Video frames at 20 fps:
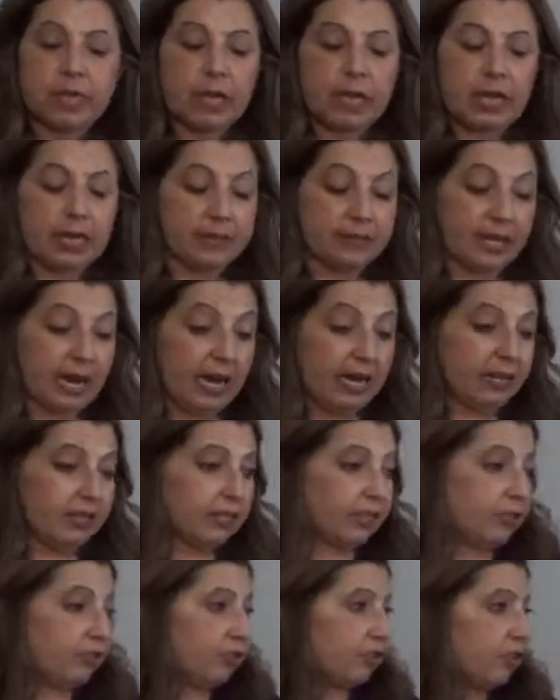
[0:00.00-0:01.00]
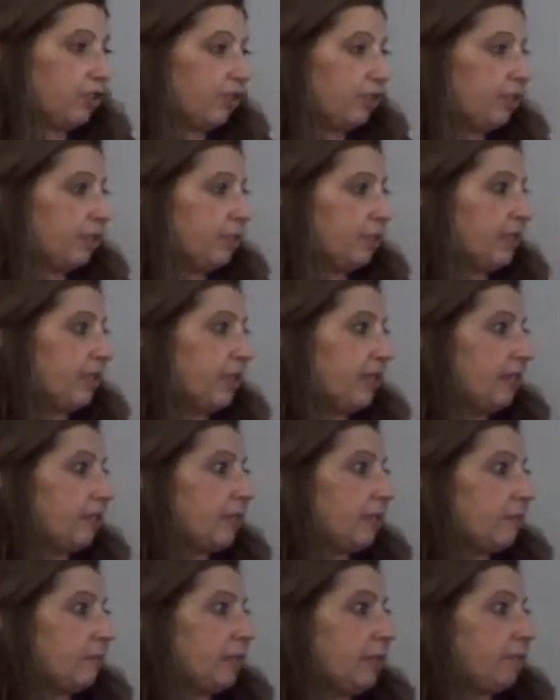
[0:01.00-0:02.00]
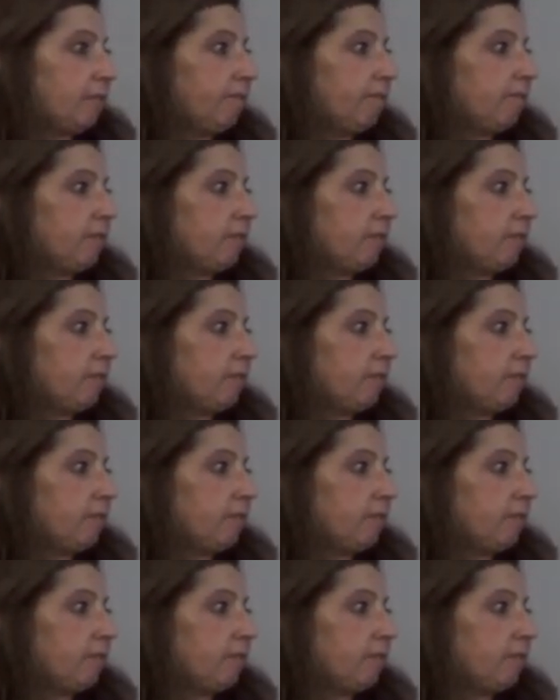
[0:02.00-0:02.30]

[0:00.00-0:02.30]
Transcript: And that is just upsetting to me.